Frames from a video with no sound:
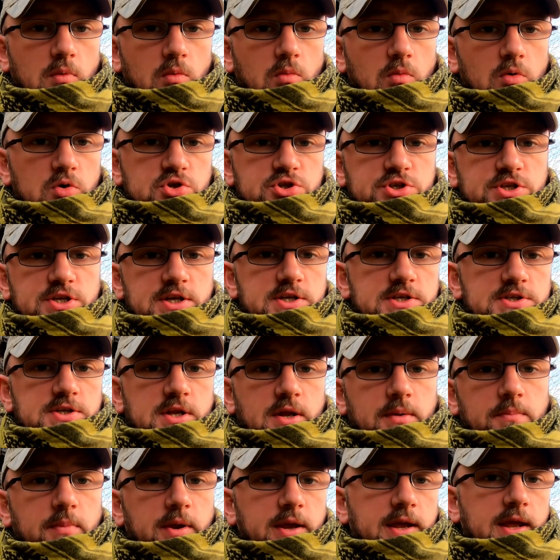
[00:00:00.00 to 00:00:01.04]
were seized
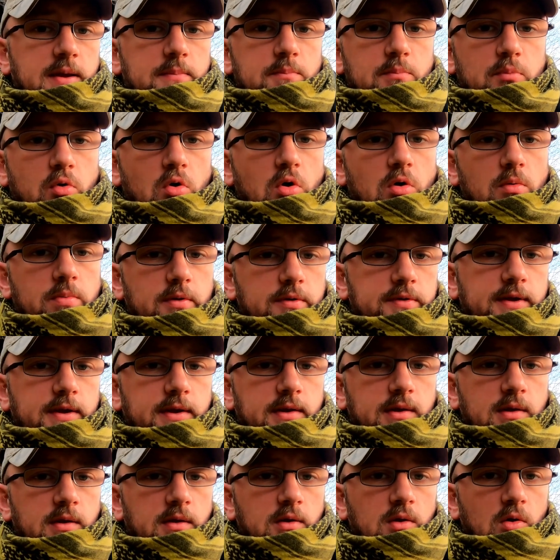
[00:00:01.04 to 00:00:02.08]
and became property
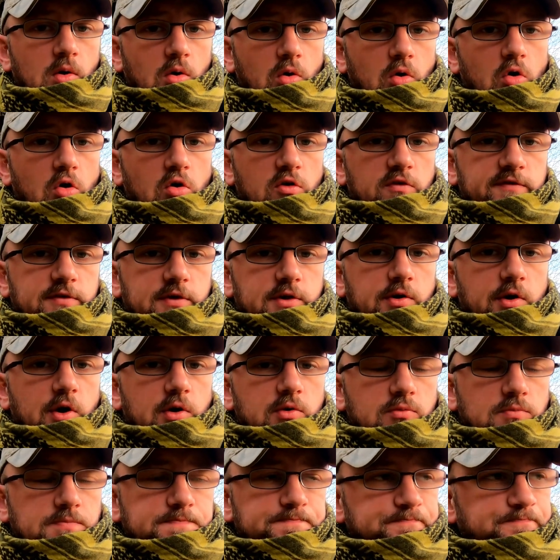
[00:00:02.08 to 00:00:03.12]
of the
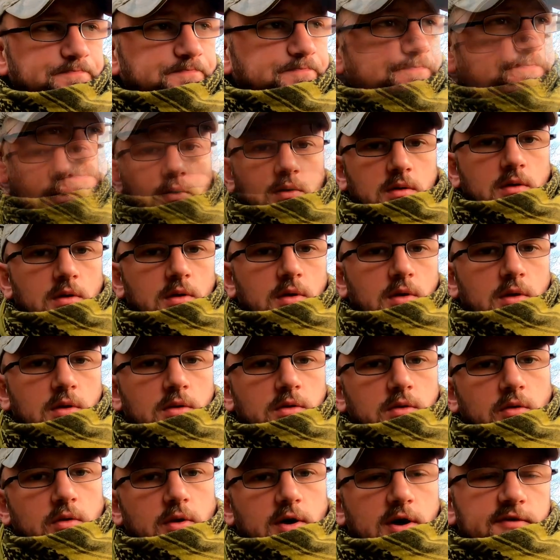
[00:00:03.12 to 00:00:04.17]
crown.
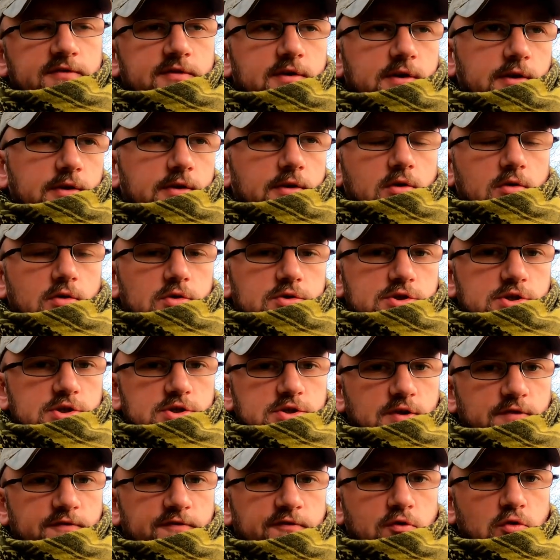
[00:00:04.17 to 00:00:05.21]
Now, after the Douglases
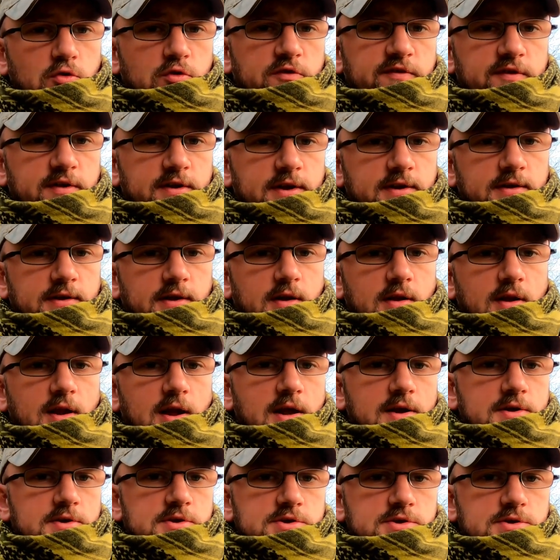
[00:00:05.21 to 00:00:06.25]
had forfeited their
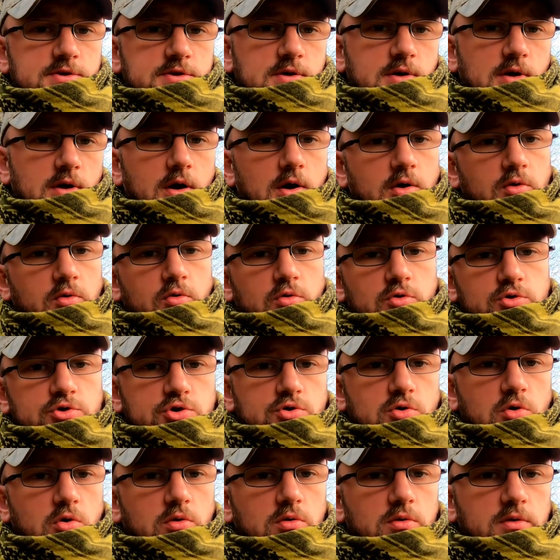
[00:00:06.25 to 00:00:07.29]
lands across
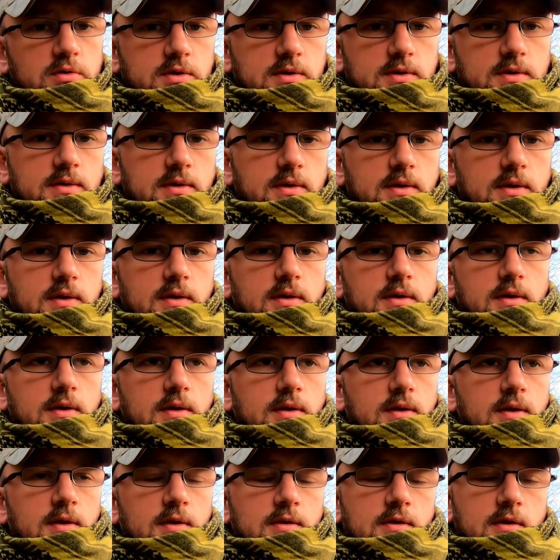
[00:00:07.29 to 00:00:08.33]
Scotland,
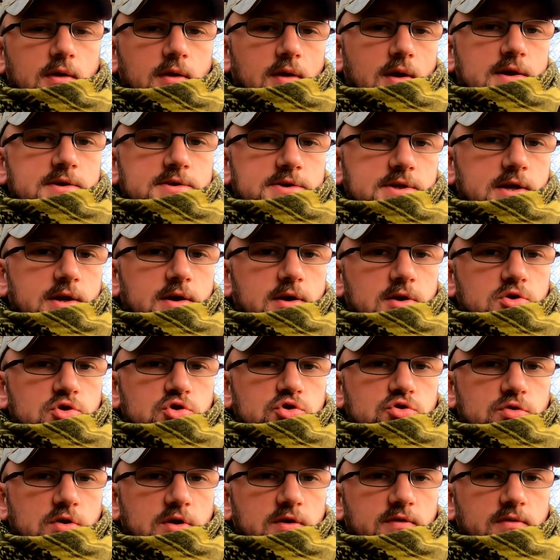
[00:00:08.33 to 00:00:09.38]
their lands here in
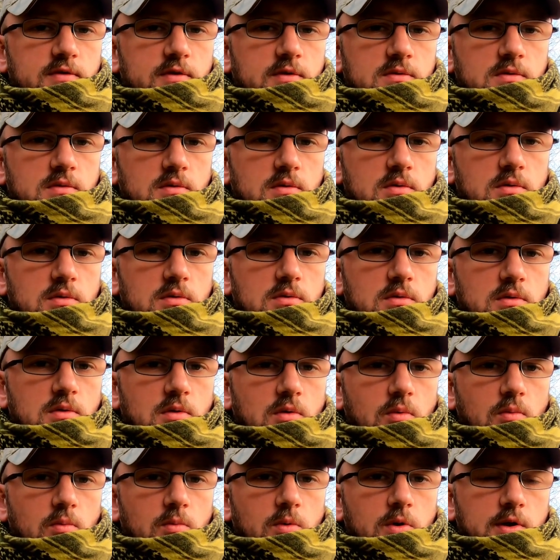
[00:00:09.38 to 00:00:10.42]
Strathaven
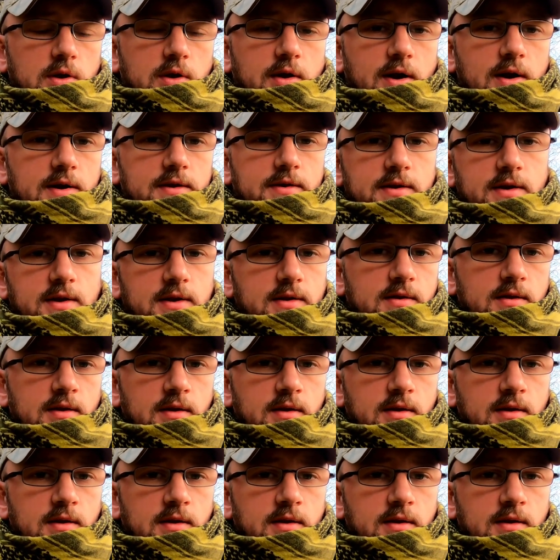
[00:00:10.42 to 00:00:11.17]
were granted